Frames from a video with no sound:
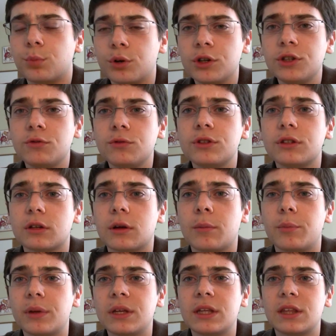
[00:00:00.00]
push was a
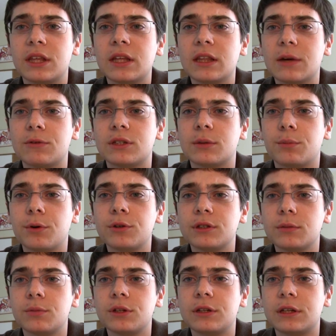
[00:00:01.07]
big thing that was
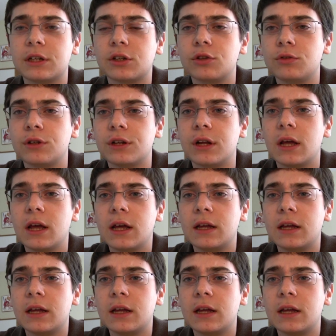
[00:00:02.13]
supposed to be included